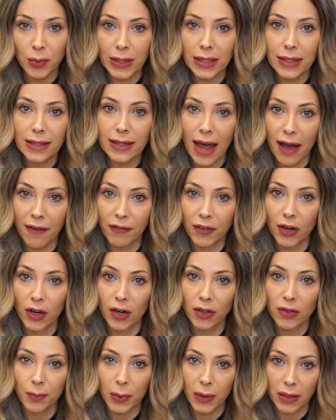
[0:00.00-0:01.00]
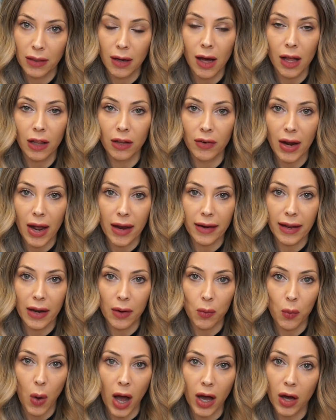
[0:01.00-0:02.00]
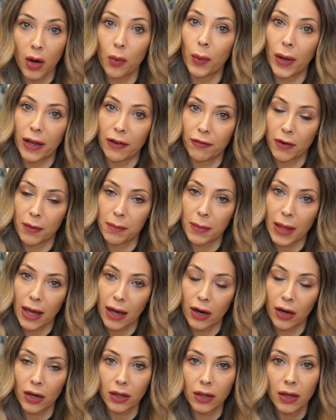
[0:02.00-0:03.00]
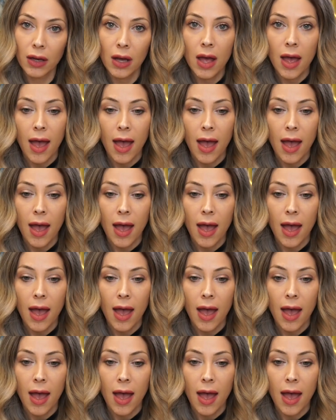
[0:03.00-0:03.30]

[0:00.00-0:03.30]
We never put the color on and walk away from the hair.